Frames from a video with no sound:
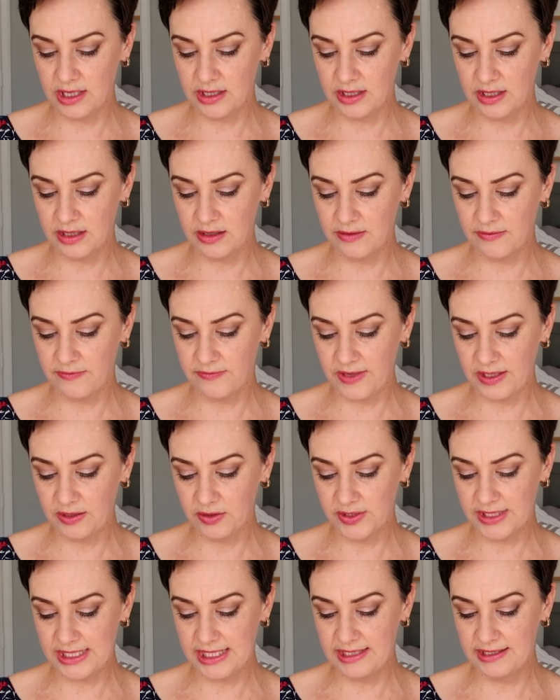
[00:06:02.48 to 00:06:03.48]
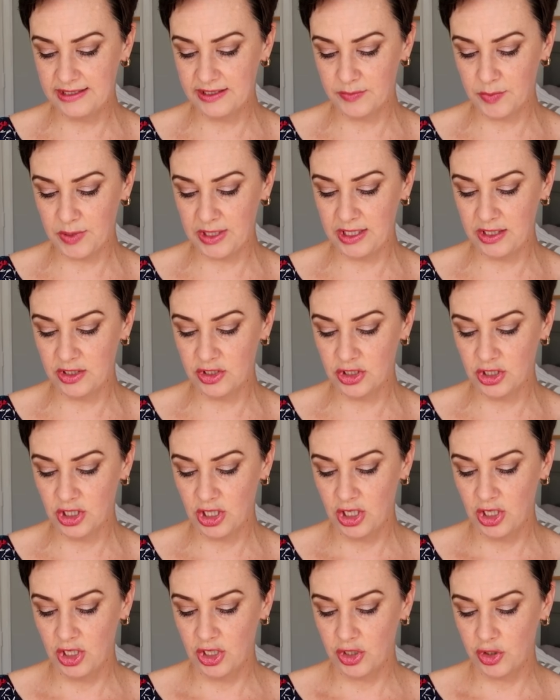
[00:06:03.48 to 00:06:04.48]
onion, fennel seeds, spinach,
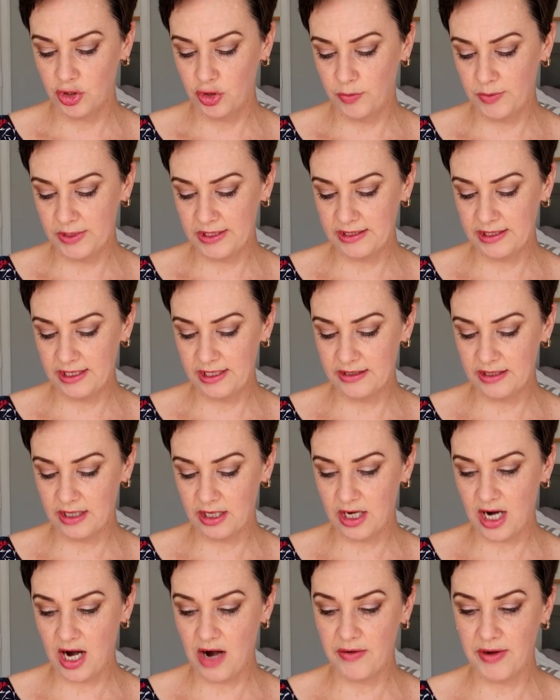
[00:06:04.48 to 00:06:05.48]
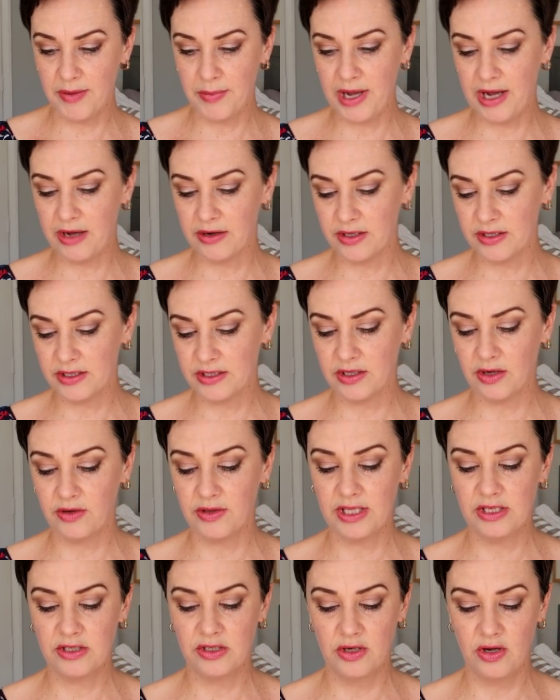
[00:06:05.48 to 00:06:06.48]
cumin seeds and curry powder. So
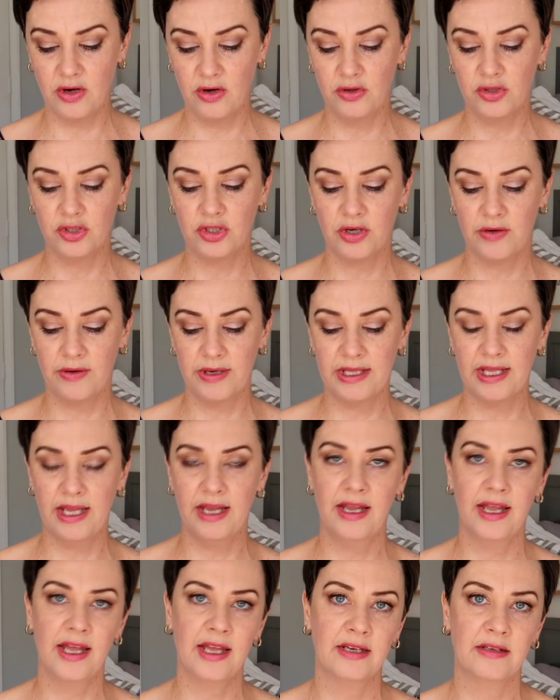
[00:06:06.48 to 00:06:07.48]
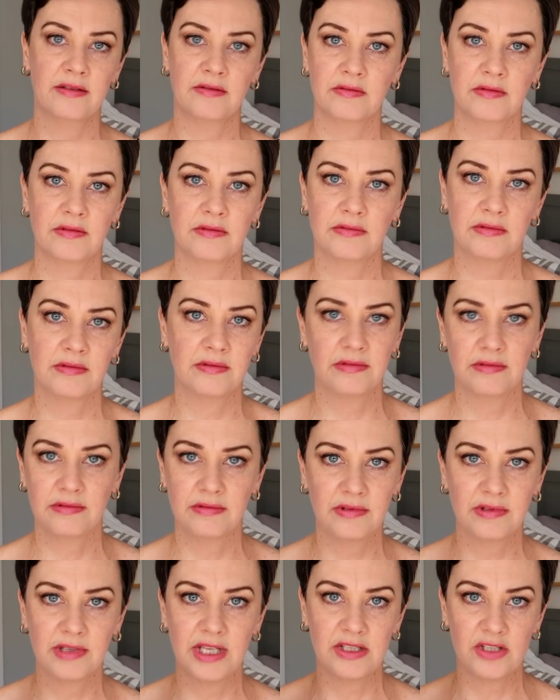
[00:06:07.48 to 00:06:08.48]
there's no sugar in there and
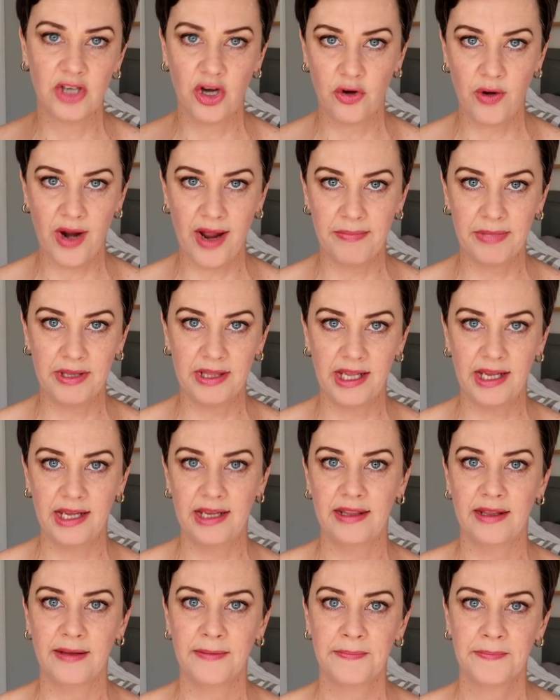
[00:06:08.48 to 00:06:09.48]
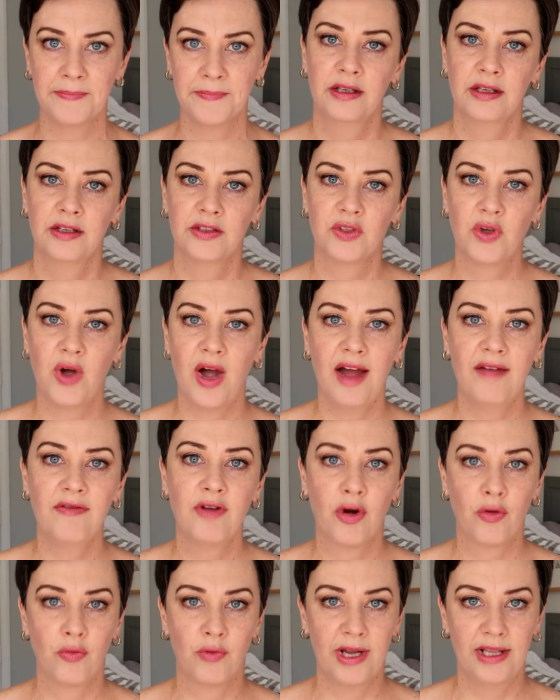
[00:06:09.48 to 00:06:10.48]
there's no crap in there either. So I've
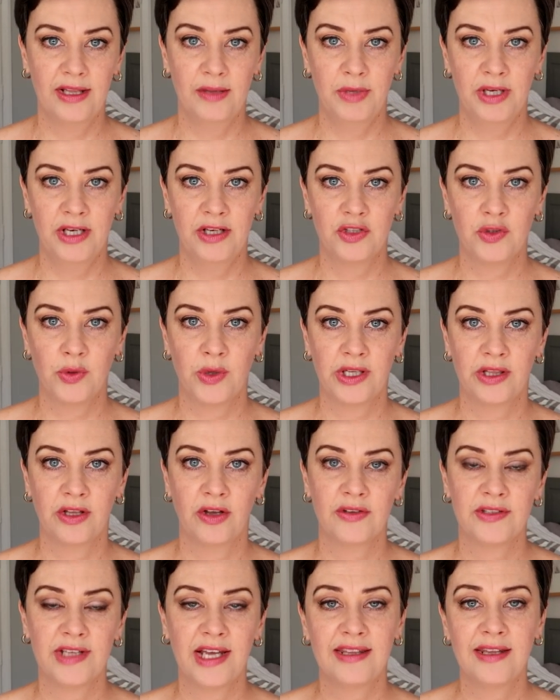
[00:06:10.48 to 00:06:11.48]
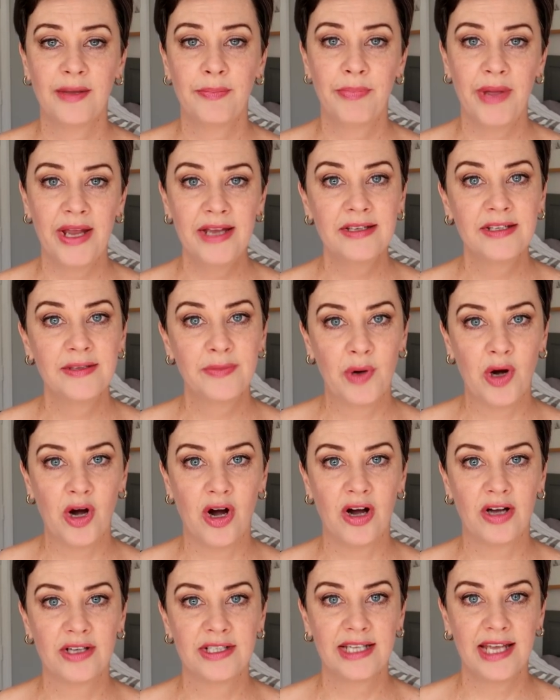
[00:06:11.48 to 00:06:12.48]
really been enjoying those and the best
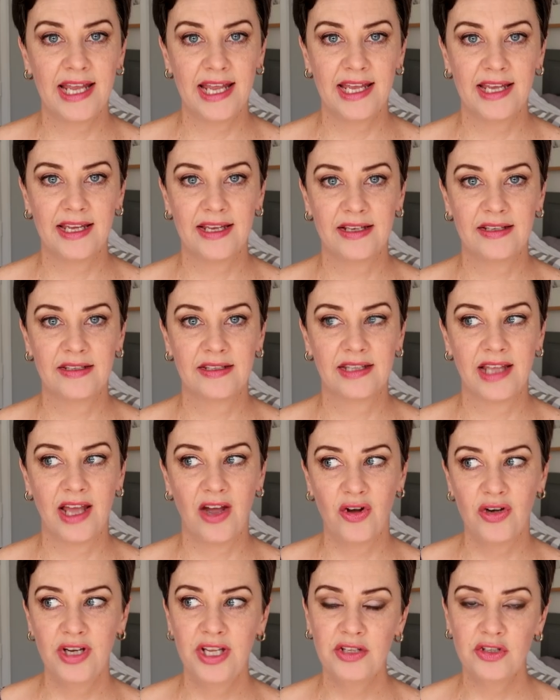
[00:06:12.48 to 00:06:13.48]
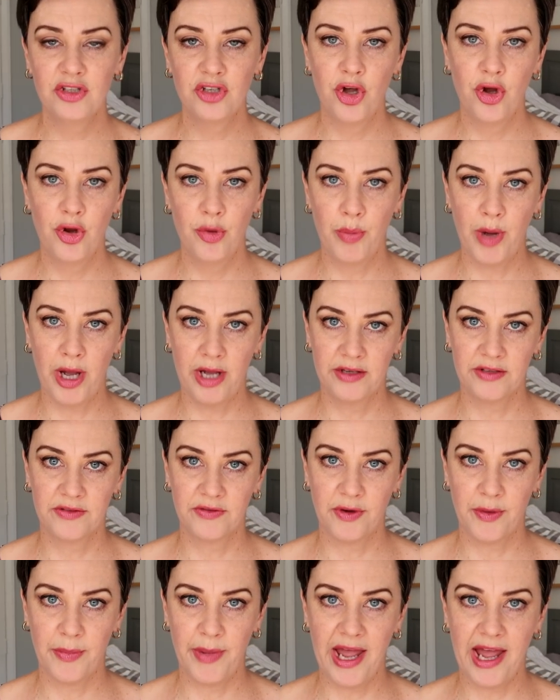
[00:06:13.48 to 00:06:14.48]
part is they're only two bucks
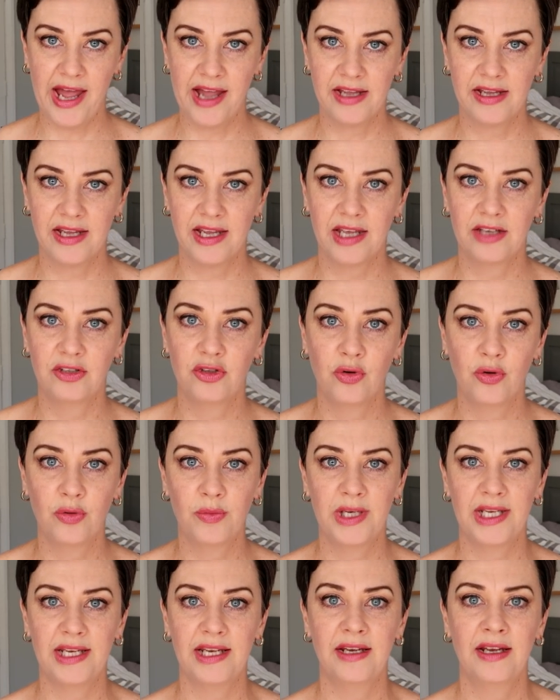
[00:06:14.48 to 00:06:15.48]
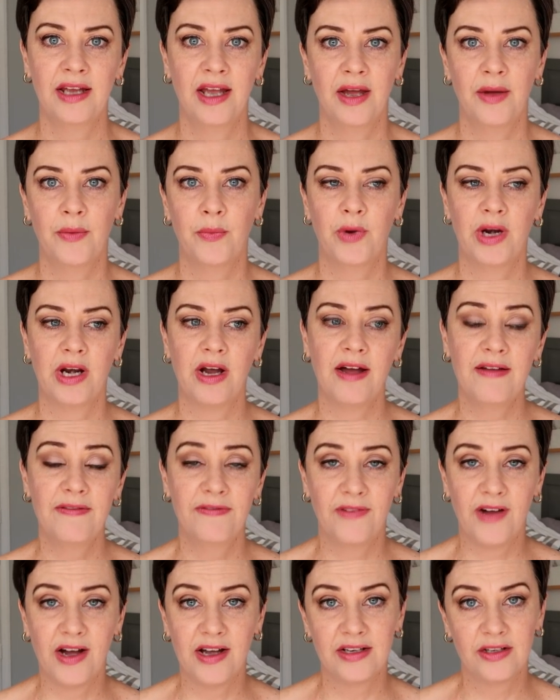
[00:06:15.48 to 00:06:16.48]
for a pack. Normally when I
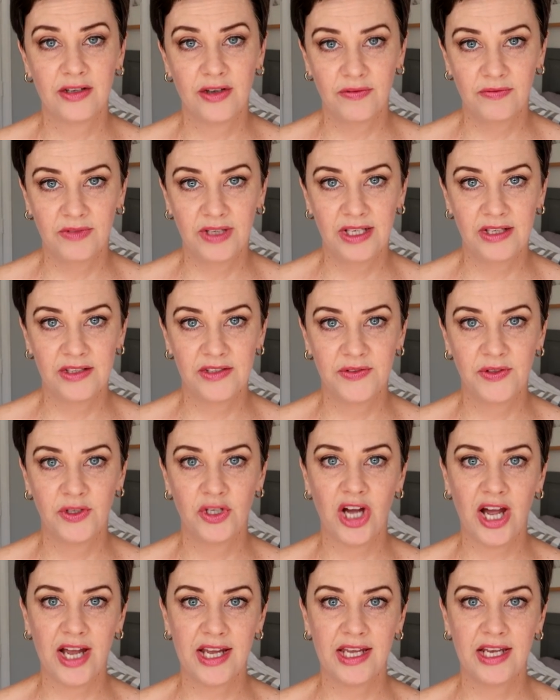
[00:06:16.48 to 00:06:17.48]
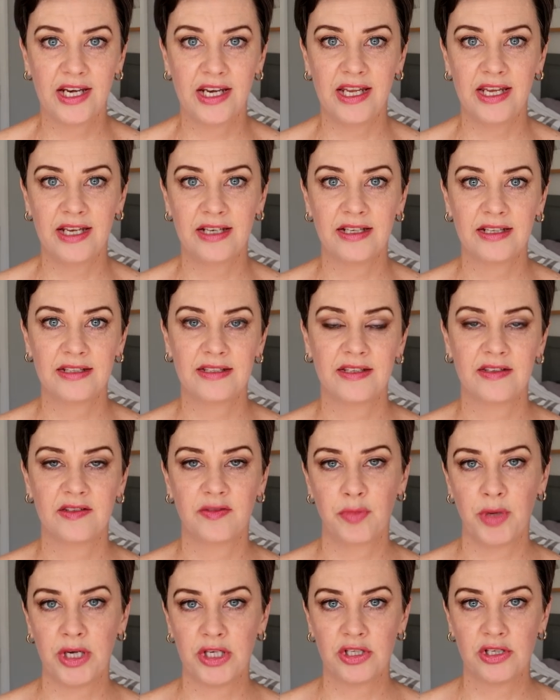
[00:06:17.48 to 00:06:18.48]
find a convenience food I can eat, it's a
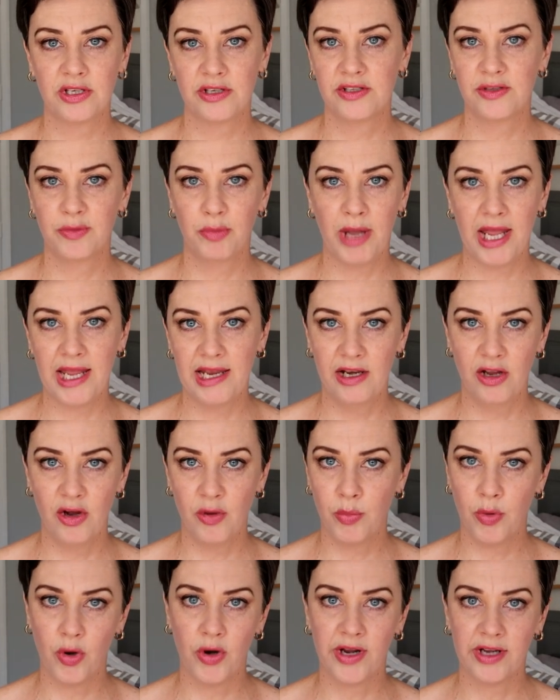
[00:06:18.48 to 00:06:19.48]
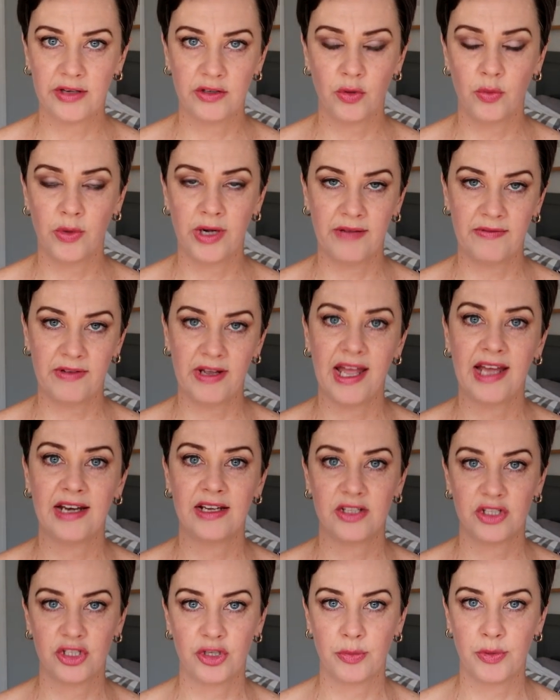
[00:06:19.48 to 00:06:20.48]
specialist paleo product or whatever and
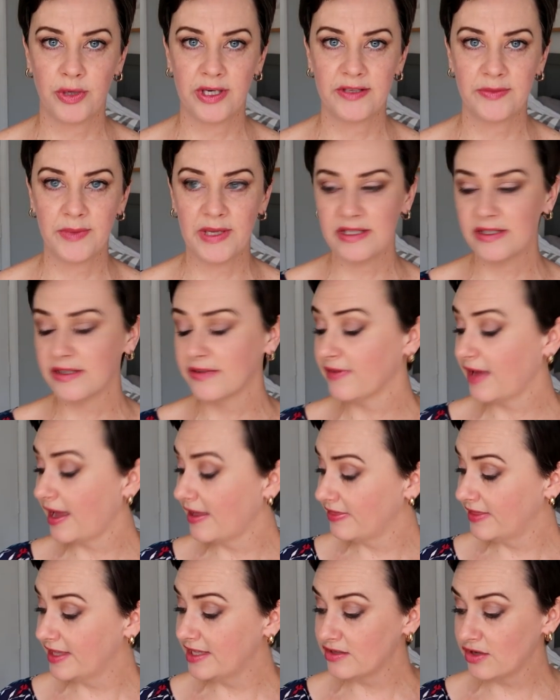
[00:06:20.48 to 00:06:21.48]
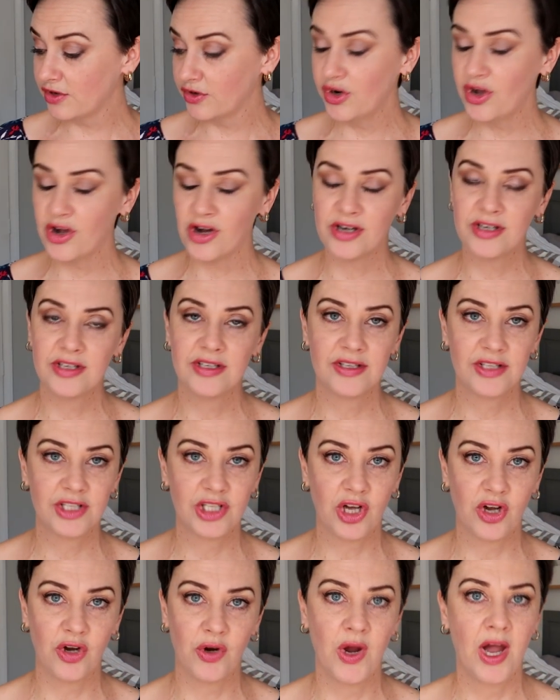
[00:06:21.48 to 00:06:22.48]
it's super expensive and these are not.
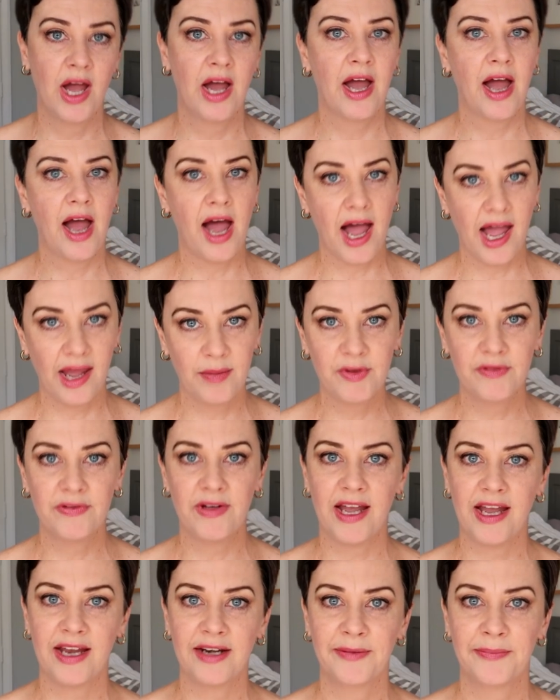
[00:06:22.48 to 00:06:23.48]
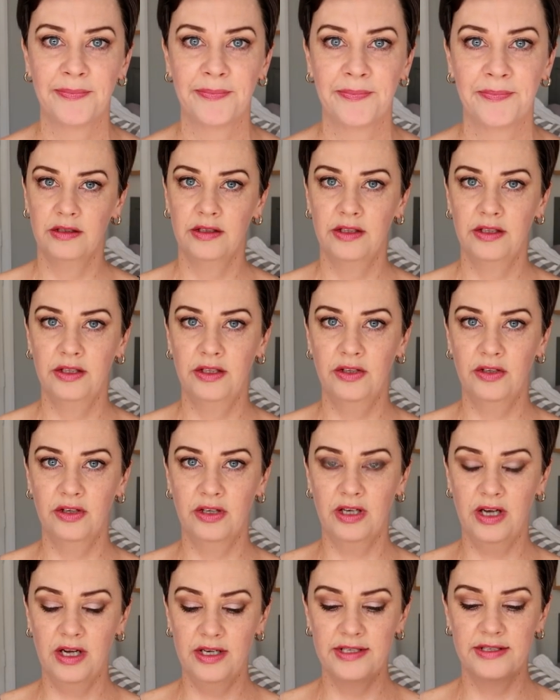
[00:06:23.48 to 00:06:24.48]
So I'm a fan you can
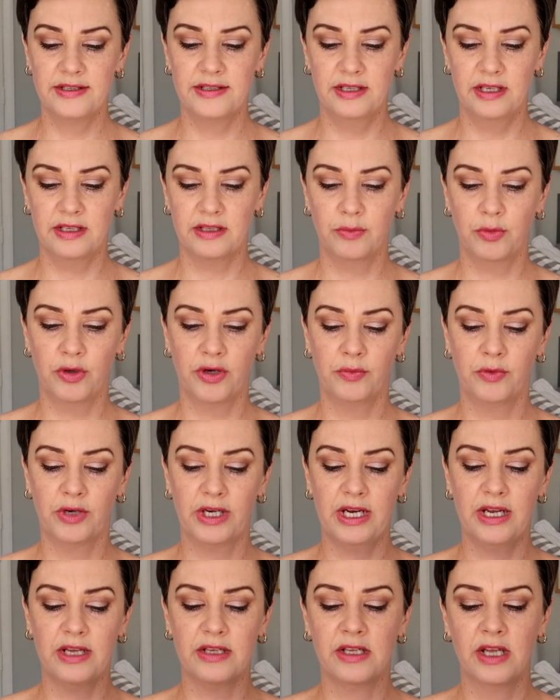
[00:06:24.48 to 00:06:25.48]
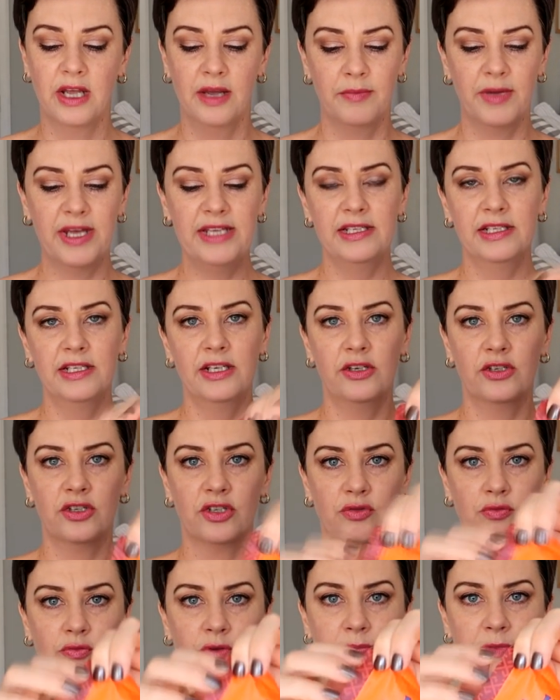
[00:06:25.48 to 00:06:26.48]
kind of see at the bottom what it is. Basically, you
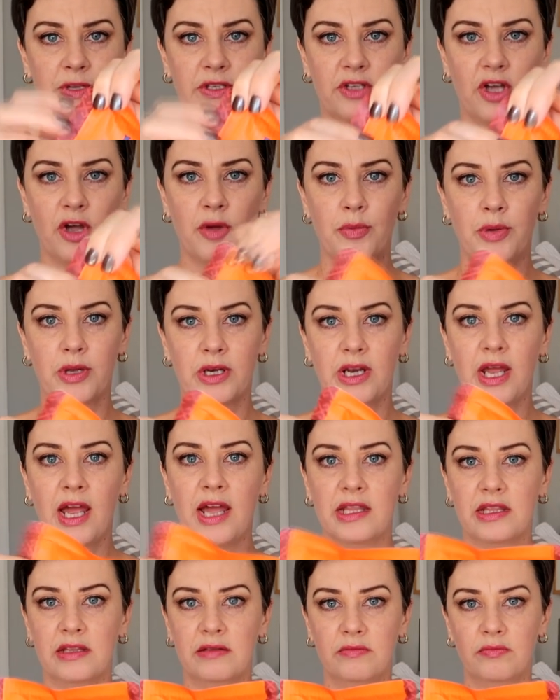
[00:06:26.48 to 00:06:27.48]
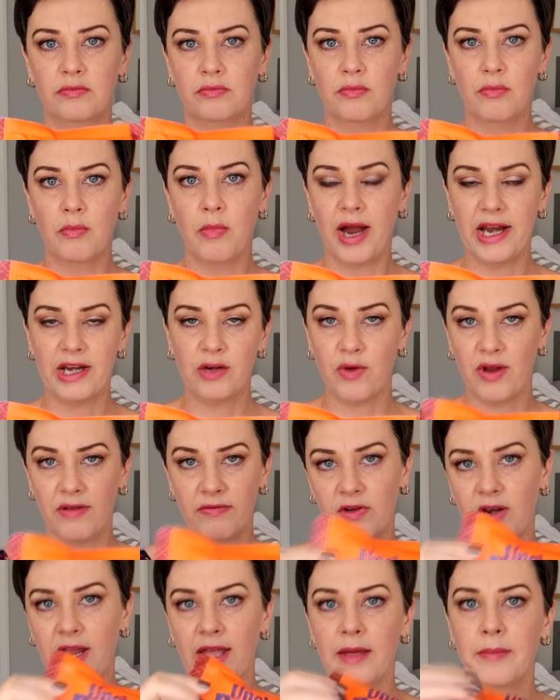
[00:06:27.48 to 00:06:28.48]
just rip this open and microwave
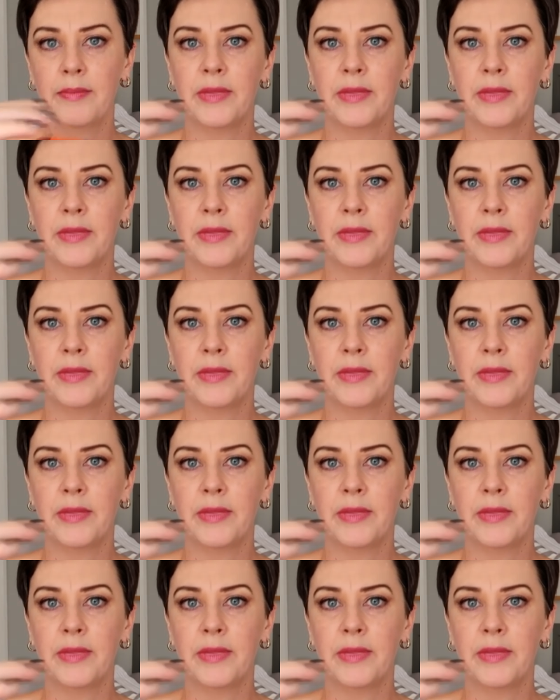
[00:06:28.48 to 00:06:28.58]
for like a